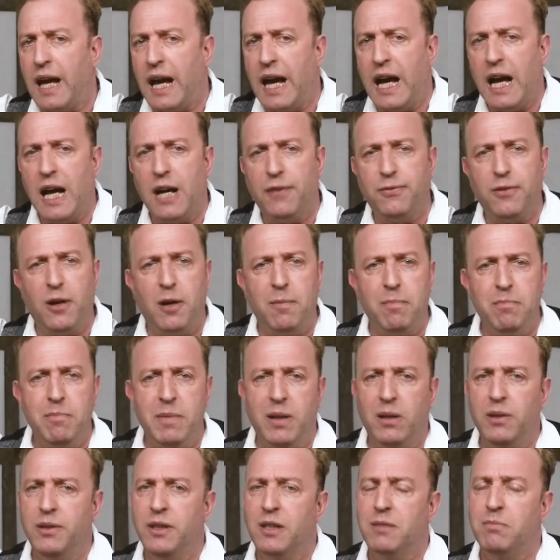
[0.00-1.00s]
half a
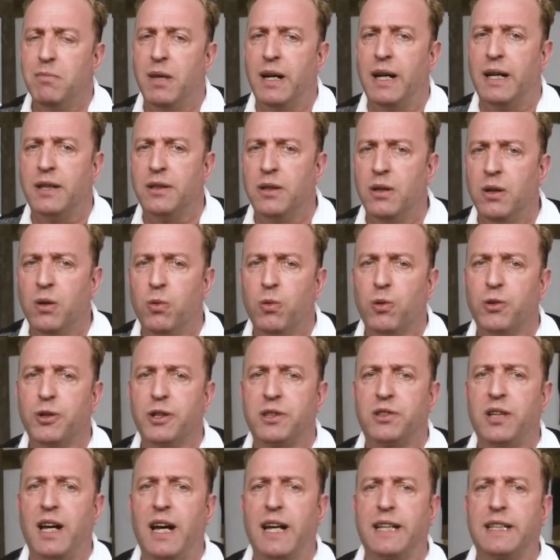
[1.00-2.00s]
million men were
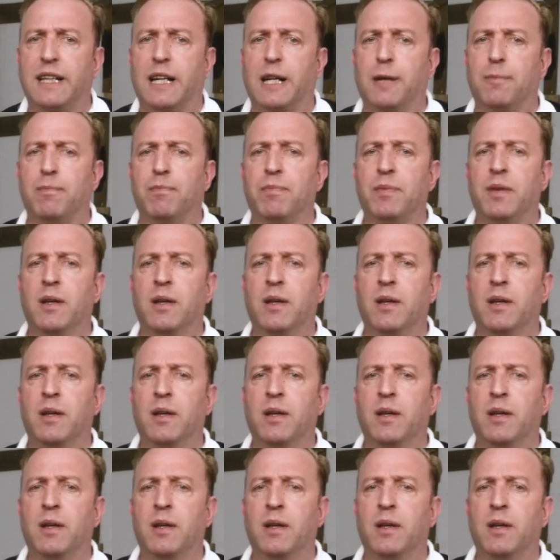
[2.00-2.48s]
attacking.